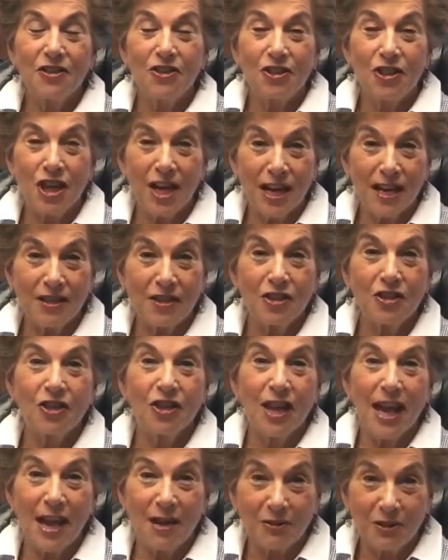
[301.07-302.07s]
Jan
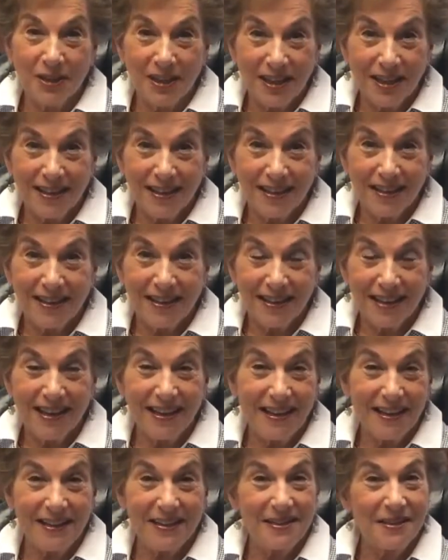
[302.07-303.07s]
Schakowsky,
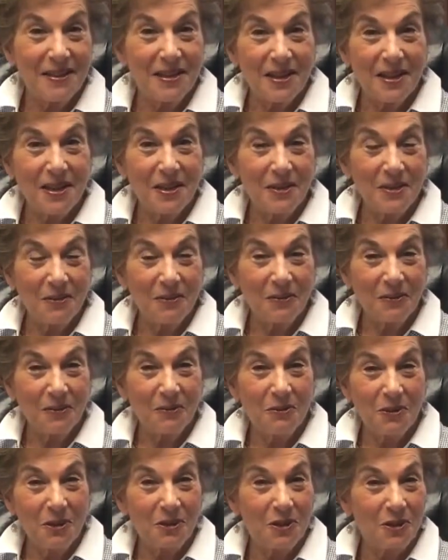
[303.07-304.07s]
and uh,
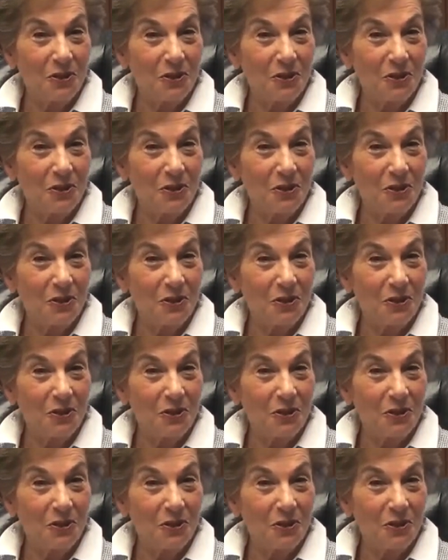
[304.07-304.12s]
we'll